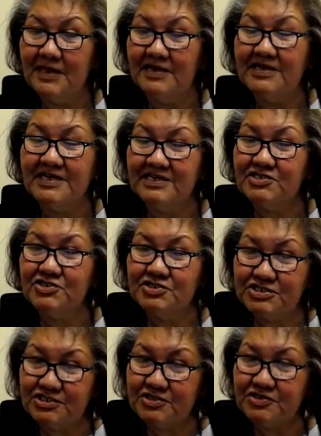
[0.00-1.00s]
and teach your
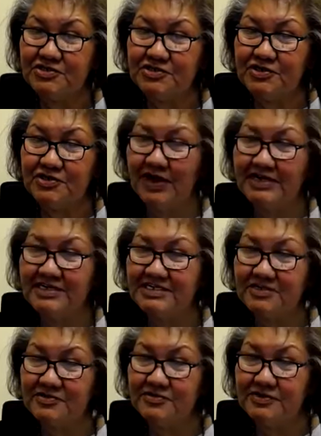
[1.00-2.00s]
children, your
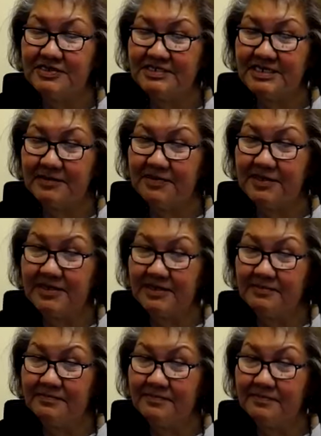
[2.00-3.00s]
grandchildren the same thing.